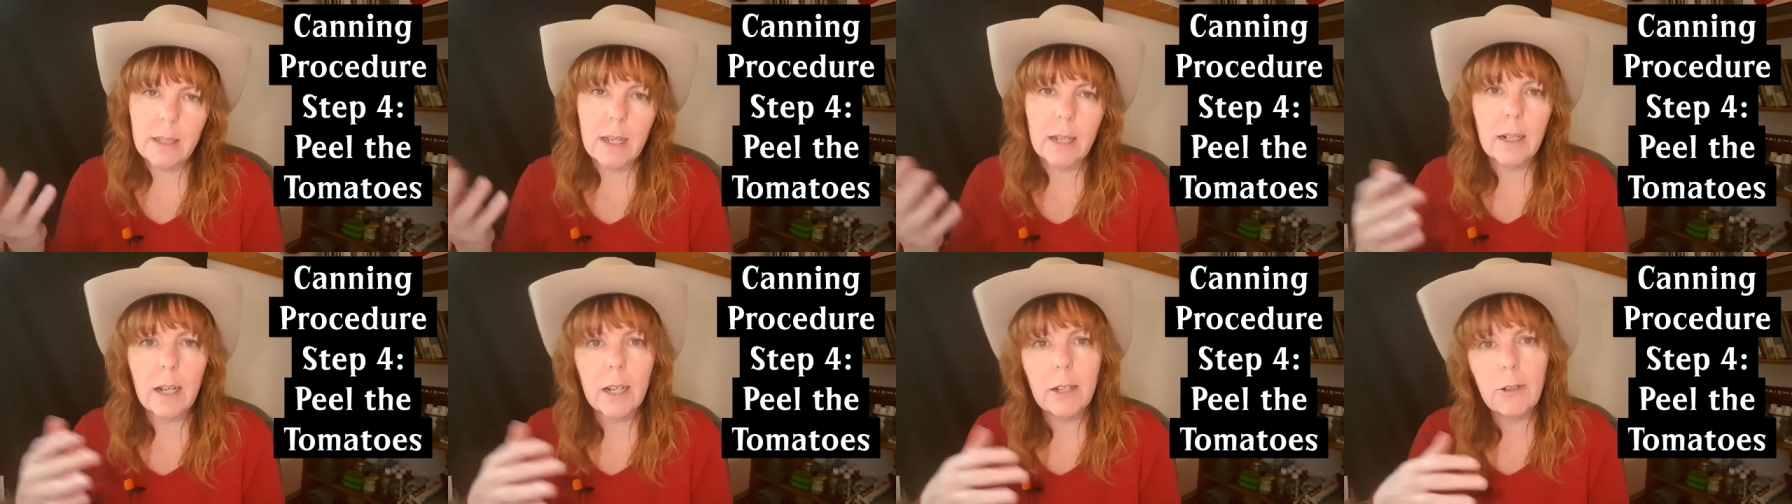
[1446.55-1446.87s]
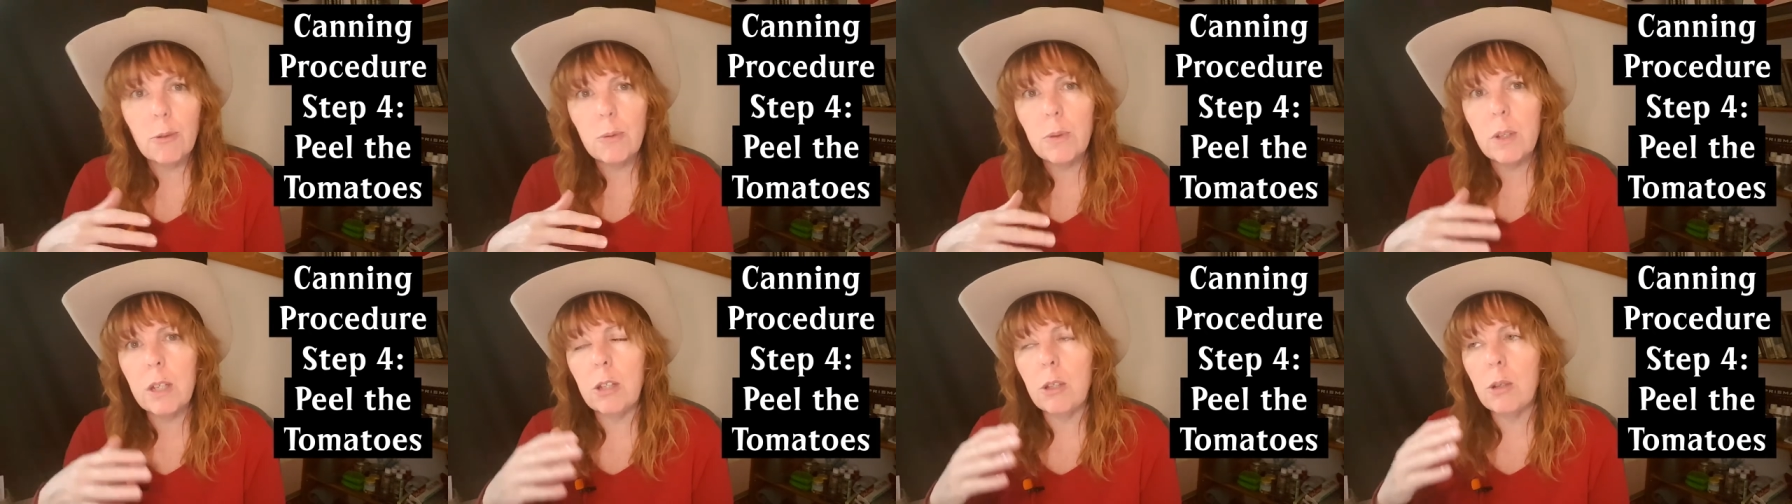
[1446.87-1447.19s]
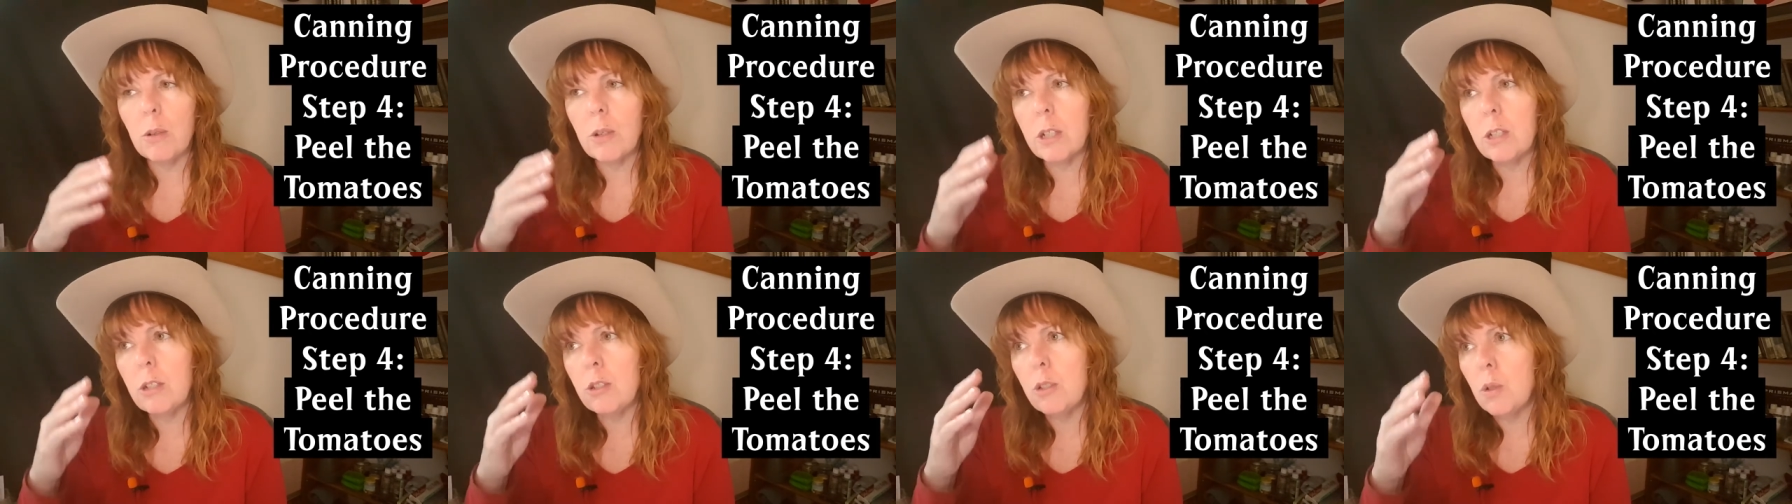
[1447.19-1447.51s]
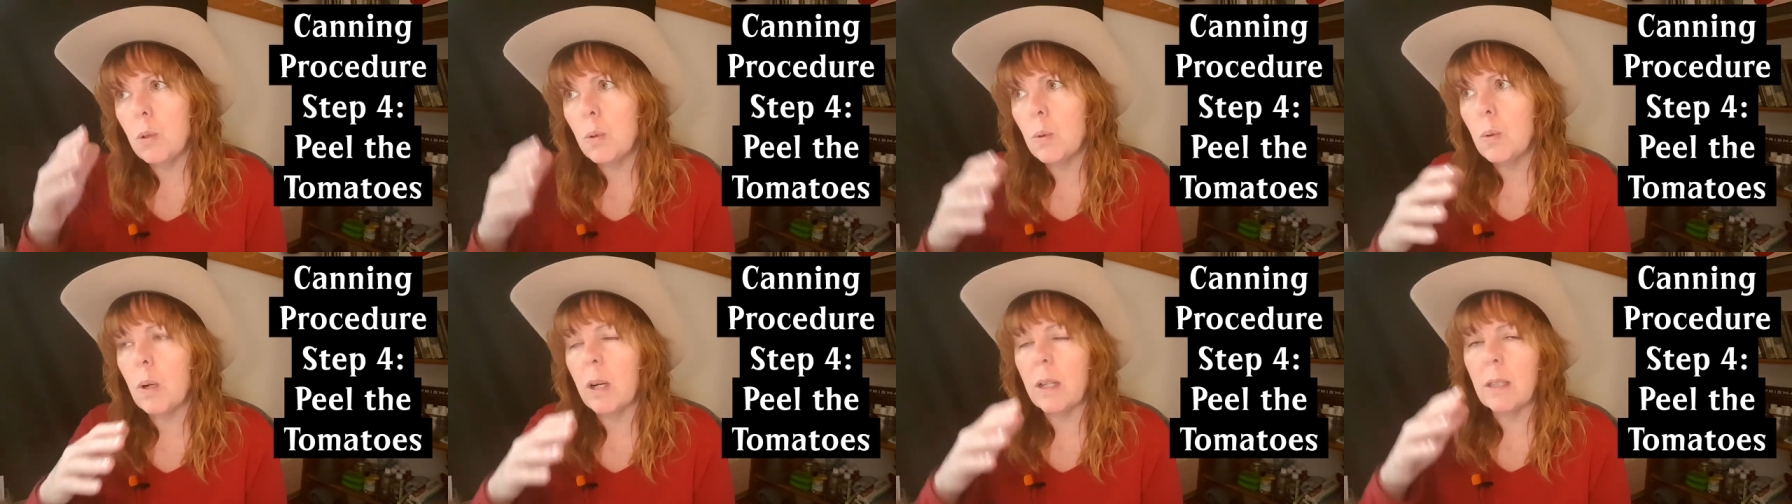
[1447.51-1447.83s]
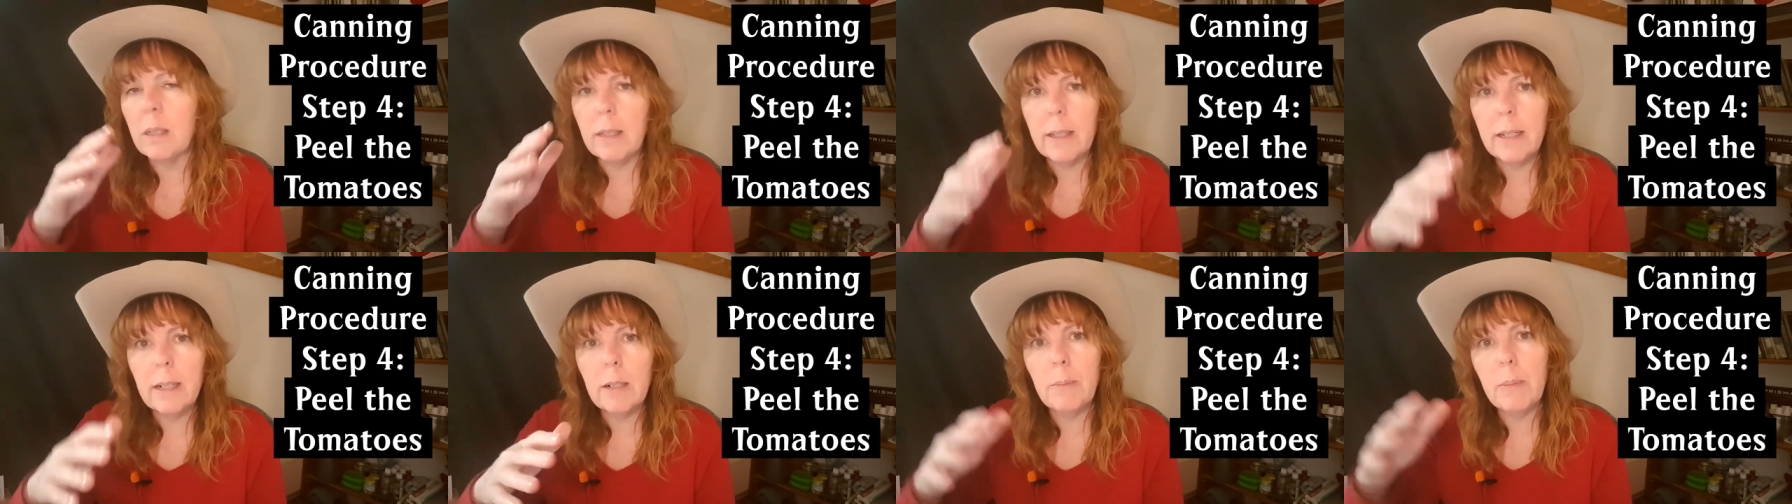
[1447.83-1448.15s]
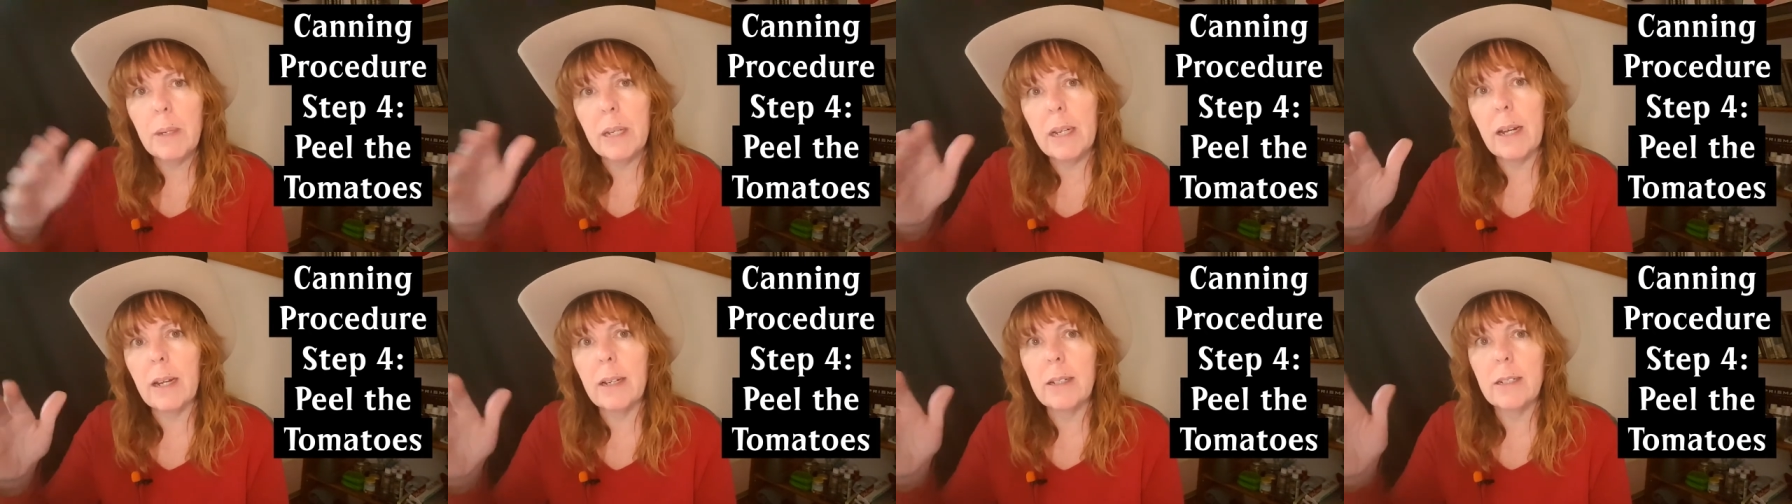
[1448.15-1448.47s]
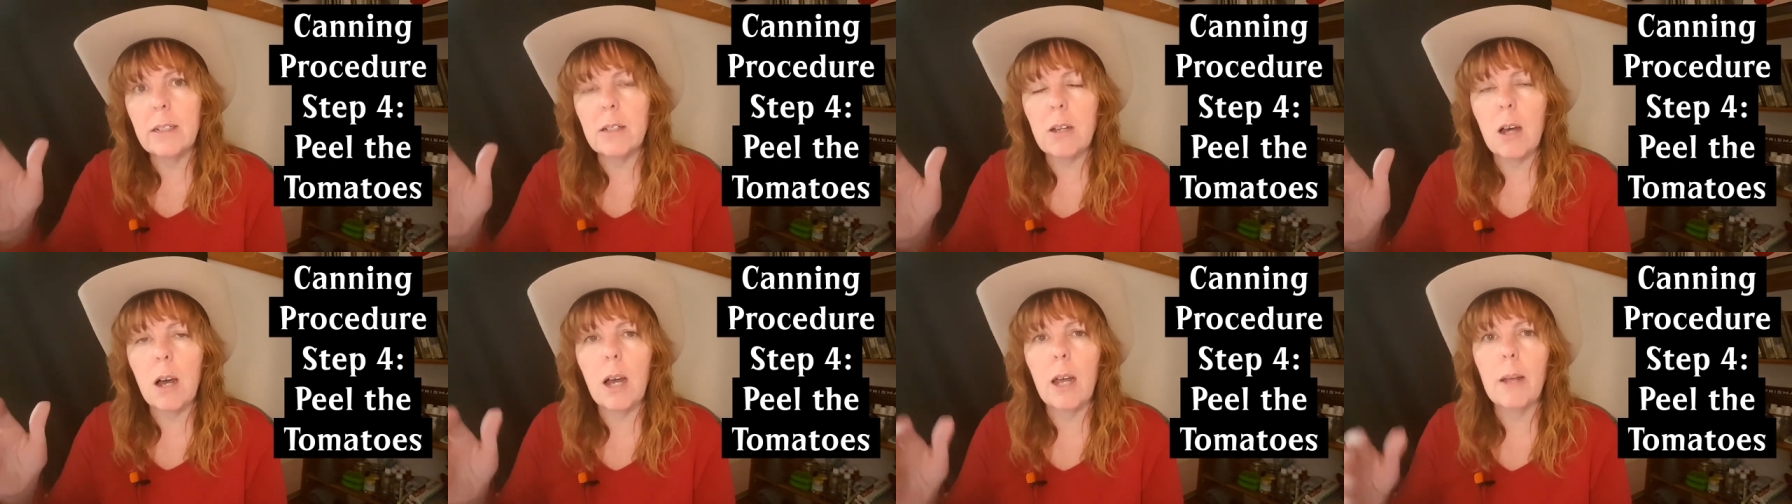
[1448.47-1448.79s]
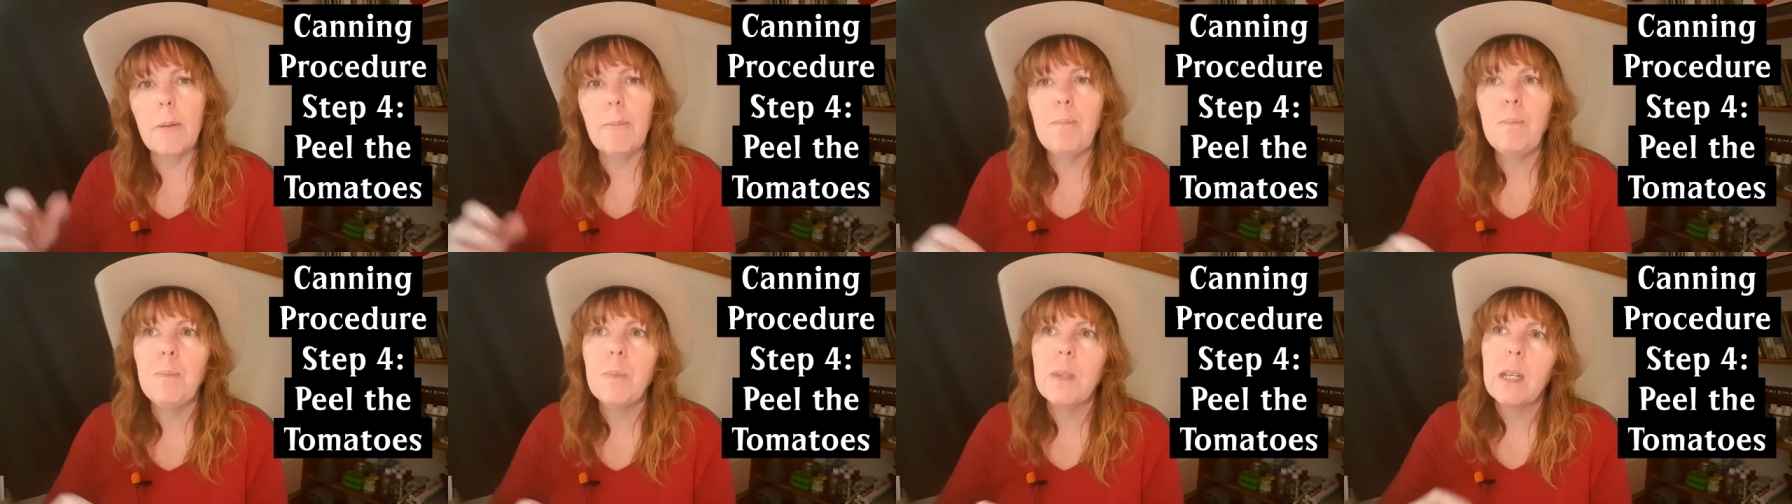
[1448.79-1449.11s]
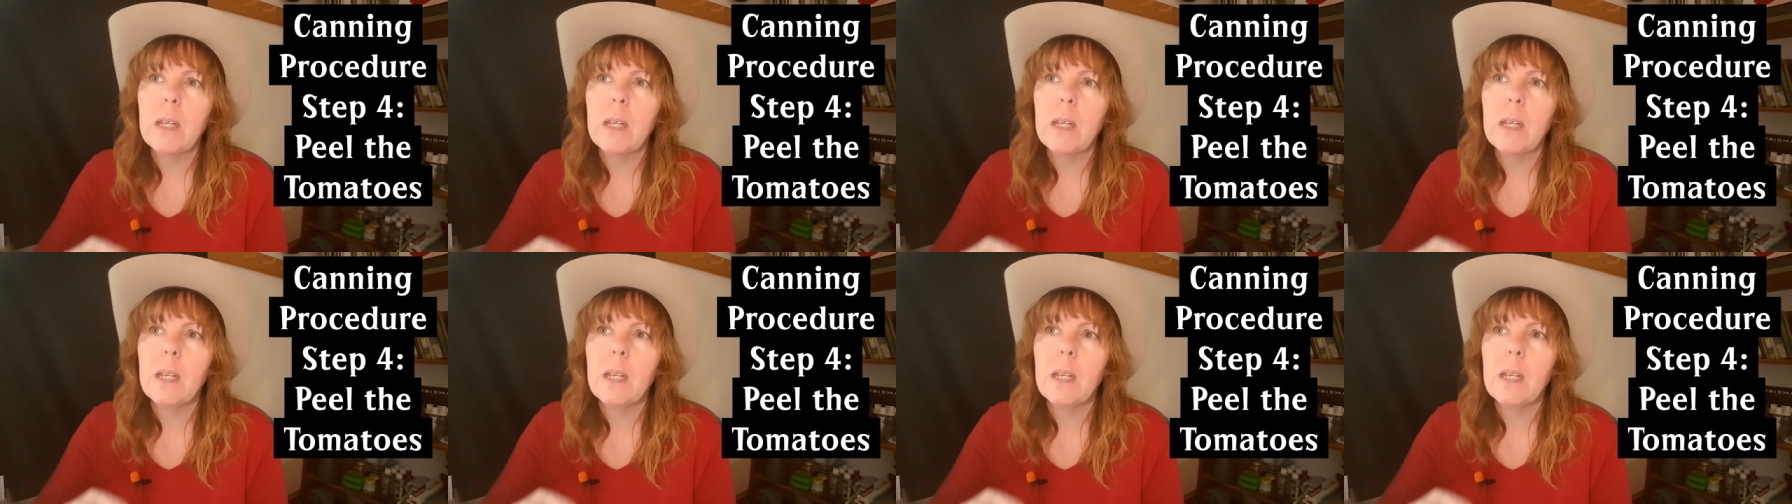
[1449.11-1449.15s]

and I know that you can do a little bit at a time.